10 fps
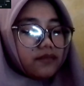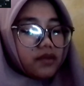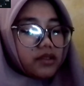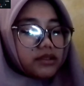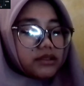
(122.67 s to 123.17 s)

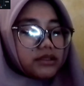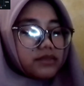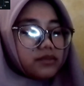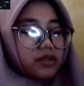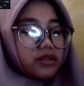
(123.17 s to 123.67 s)
for the
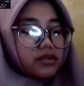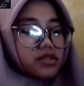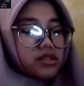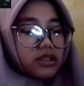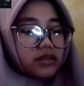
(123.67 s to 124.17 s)
crypto
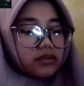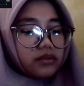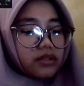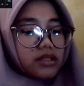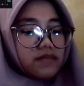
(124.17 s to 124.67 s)
industry to
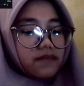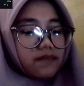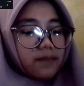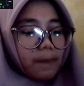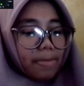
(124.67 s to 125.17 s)
re
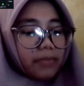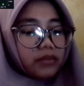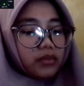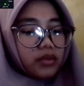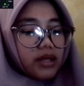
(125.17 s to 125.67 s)

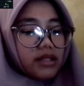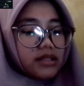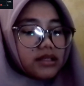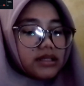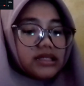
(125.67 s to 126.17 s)
to re
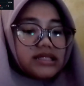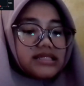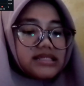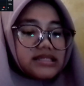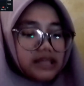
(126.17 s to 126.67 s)

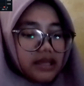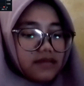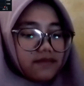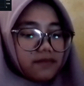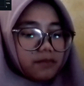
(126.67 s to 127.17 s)

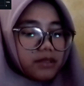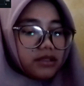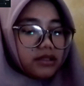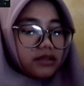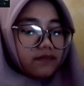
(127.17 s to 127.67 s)
receive big
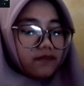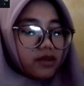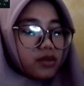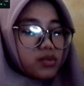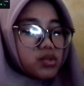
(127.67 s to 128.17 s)

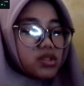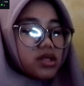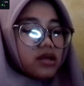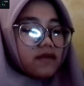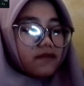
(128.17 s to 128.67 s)
inflows
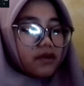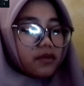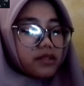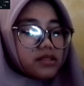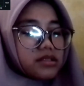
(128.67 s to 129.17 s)

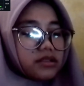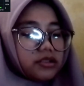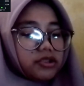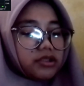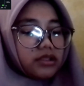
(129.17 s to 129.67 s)
from
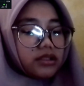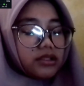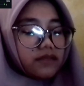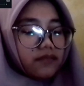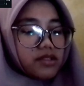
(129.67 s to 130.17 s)
institutional
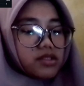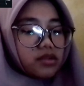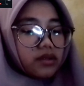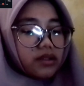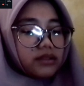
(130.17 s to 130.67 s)

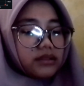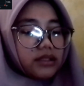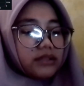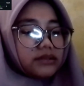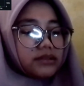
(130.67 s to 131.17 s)
investors. An
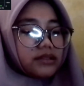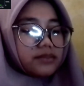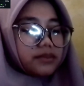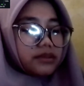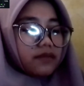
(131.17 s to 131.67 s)

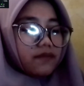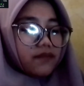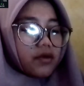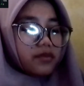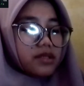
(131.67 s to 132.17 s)
excerpt
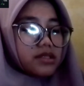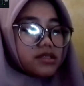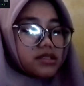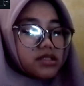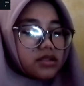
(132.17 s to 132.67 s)
from his
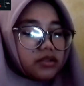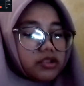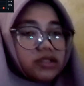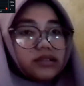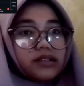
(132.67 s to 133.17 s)

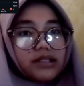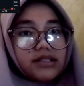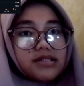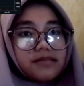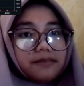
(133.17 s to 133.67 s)
discussion
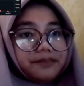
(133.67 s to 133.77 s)
reads,